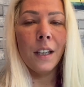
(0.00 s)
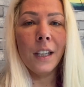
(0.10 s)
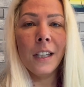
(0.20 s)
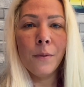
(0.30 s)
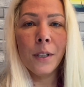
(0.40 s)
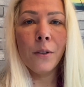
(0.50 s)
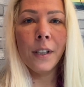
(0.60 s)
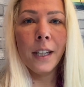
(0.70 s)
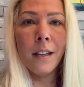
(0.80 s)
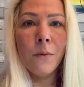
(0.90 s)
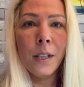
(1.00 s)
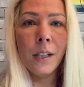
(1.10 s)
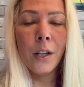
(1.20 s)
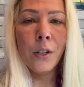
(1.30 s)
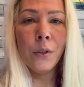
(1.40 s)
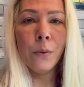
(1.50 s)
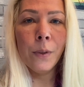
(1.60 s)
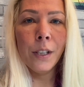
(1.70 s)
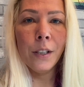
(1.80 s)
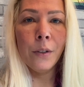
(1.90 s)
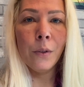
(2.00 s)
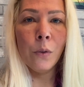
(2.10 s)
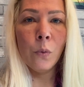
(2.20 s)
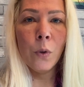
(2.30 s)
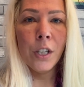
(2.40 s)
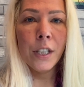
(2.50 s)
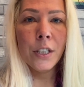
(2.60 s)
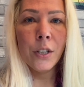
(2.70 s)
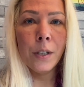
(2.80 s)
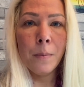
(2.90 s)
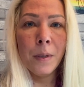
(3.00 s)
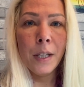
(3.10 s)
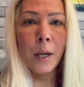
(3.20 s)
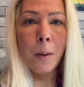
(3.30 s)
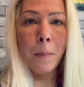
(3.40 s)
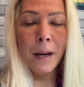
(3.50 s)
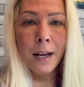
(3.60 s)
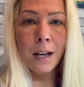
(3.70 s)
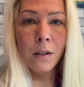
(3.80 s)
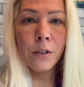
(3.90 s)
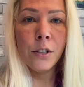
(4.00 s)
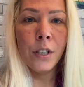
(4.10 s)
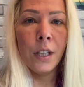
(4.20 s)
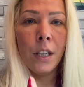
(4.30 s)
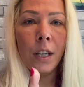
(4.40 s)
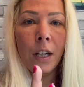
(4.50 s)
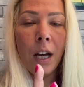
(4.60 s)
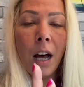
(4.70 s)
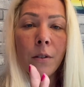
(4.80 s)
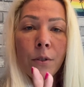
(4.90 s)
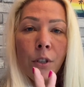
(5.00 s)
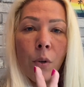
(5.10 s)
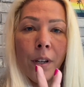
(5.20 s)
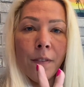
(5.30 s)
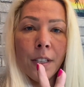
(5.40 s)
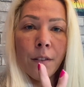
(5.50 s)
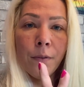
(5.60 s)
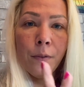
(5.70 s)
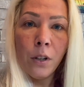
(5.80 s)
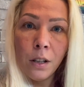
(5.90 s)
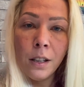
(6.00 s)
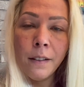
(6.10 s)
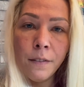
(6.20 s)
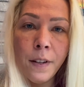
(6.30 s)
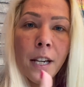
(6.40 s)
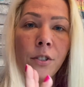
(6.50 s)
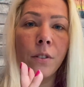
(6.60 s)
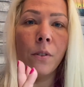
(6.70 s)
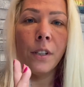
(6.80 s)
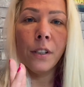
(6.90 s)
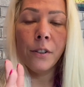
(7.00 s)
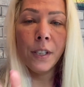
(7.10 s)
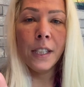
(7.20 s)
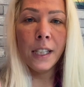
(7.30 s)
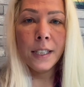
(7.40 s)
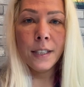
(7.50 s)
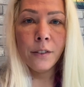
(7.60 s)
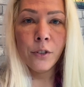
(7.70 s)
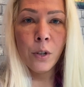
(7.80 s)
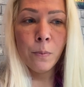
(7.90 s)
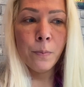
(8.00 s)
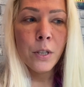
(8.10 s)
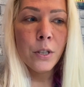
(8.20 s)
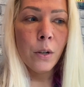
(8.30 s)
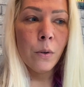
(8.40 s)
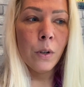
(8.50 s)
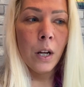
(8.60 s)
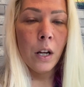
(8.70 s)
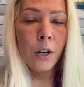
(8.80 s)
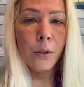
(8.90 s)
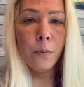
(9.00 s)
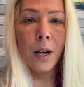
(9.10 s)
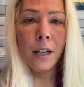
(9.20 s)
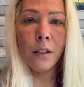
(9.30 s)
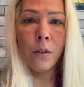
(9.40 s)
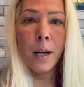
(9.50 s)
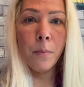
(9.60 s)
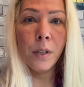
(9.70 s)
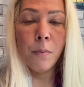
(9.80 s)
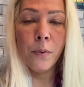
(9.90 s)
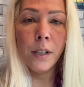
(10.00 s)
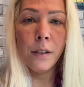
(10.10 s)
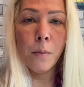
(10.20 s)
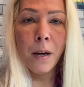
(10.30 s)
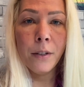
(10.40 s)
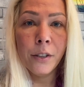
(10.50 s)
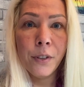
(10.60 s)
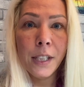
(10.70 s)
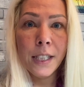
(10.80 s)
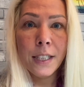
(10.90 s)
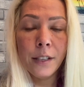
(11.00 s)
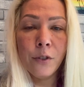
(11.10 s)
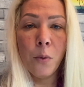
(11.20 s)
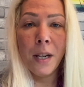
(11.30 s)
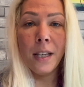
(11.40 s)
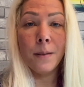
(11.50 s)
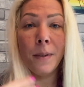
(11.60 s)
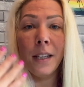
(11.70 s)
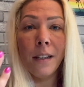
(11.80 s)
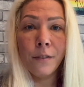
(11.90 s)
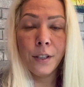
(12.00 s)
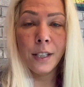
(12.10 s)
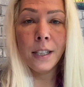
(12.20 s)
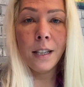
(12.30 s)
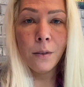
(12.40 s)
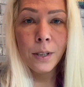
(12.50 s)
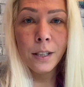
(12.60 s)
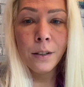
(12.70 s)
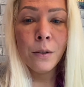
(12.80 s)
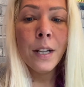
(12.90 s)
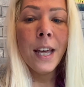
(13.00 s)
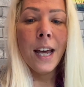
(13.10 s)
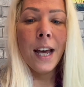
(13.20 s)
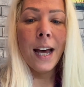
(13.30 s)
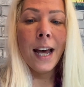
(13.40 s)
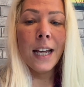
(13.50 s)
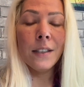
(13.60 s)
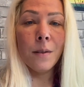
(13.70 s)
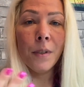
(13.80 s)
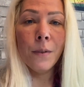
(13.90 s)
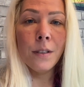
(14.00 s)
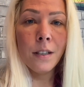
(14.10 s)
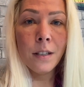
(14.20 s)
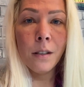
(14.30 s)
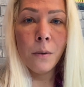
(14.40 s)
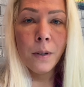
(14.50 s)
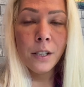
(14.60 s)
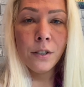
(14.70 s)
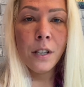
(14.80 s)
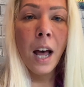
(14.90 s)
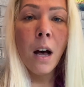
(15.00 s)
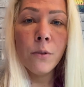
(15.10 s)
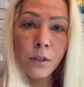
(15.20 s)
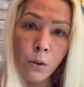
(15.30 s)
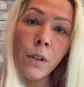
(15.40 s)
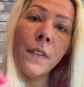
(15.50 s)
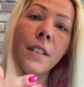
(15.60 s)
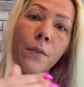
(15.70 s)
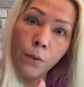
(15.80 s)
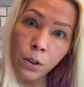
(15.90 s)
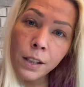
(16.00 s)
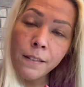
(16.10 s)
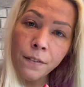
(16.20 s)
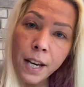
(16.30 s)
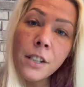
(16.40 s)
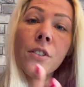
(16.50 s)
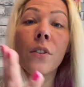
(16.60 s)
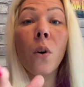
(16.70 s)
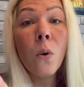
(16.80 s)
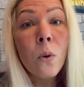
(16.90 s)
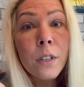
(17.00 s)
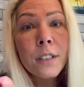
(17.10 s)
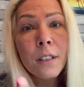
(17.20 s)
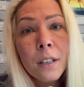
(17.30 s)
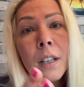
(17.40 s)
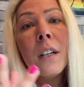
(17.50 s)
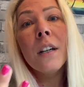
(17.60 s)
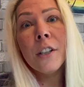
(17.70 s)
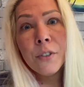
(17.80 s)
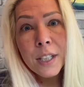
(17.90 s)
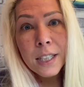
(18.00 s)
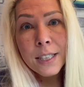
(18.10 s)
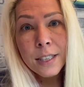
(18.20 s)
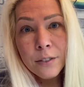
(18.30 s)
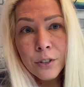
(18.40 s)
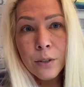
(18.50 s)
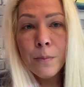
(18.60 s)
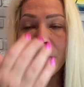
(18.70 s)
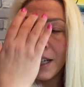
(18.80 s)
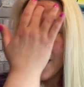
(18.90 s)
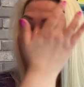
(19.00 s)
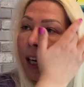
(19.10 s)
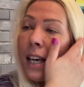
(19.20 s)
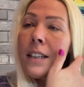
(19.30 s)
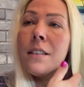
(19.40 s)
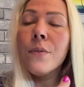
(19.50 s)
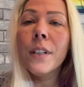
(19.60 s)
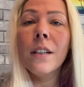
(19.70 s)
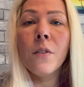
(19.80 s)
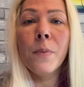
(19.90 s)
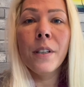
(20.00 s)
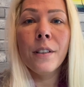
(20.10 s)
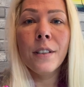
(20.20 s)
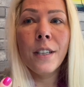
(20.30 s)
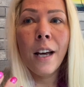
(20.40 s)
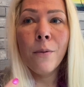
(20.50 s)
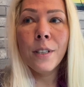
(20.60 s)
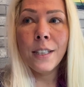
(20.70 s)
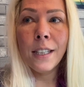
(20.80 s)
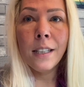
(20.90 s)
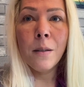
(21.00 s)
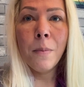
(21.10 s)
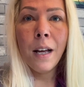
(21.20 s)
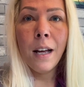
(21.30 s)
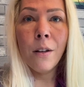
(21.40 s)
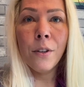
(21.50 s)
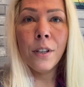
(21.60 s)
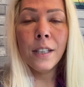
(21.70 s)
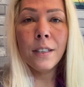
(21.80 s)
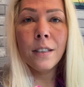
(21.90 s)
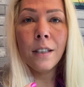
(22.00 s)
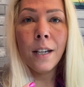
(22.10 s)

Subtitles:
Here we go again with a new video. What is gonna be about how to know if it's a fungal infection or the green nail syndrome. So a good while ago, I put up a video about the green nail syndrome and I explained everything in that video. And somebody was asking a question, how to know if it's a fungal infection or a green nail syndrome. And it's funny enough because I was thinking about this